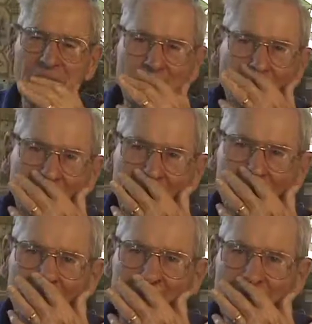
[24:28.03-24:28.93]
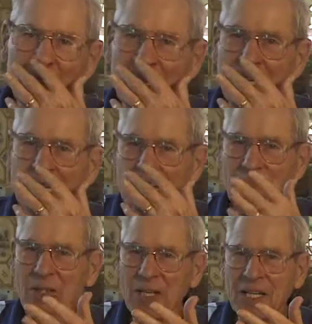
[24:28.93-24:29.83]
correct them sometime.
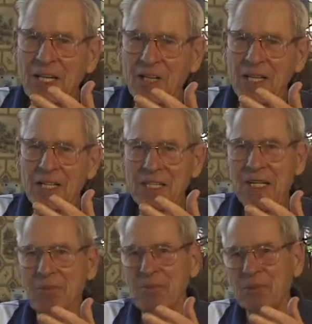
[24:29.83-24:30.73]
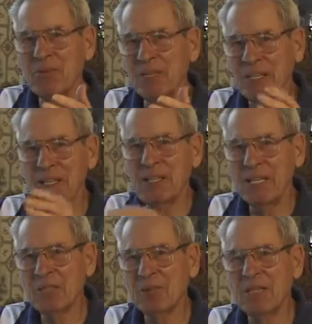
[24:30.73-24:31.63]
Maybe not on that copy, but
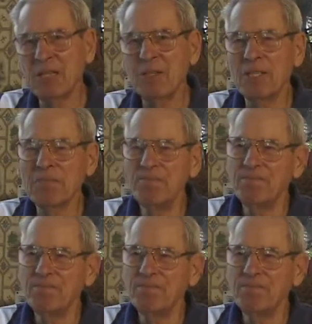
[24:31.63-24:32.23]
next one I would.